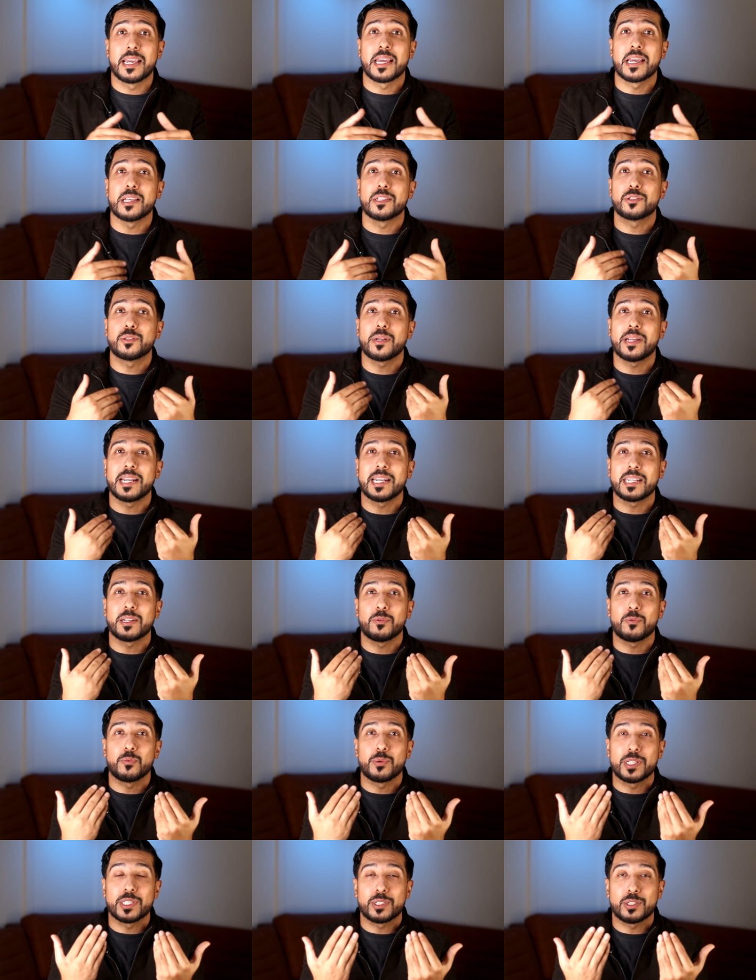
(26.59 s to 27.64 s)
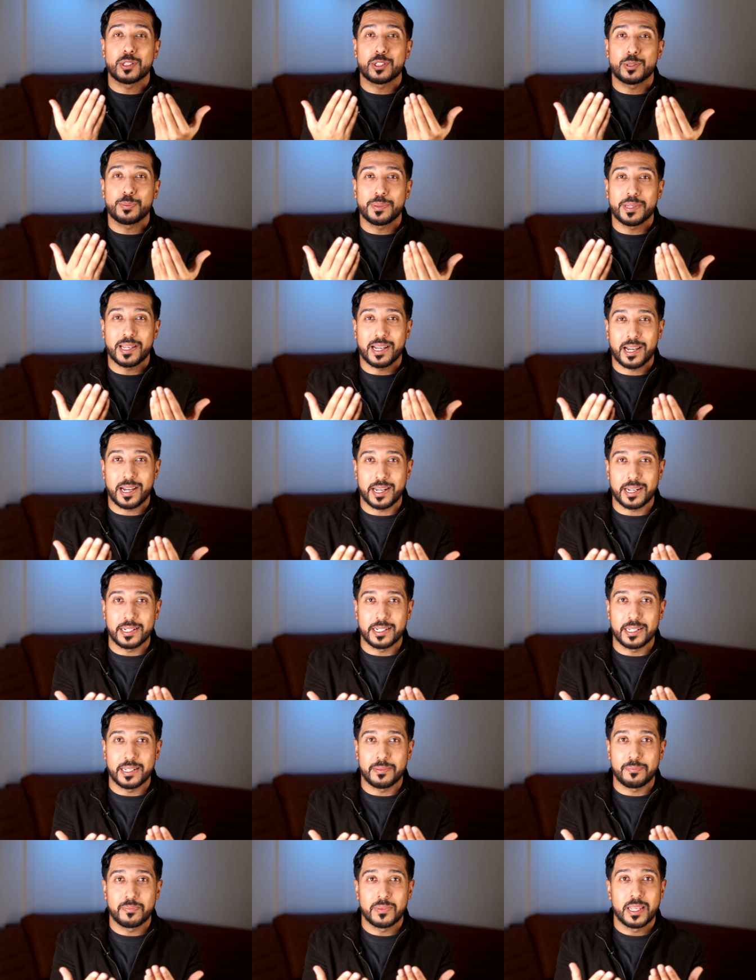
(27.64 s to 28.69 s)
Is there any research behind
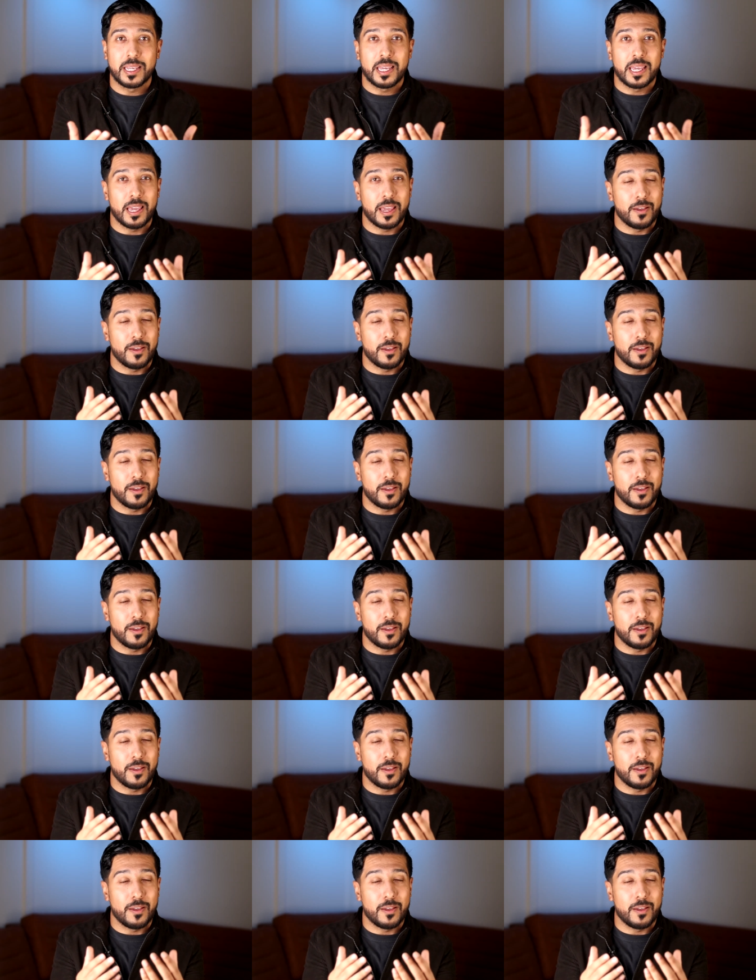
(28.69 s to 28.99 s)
it?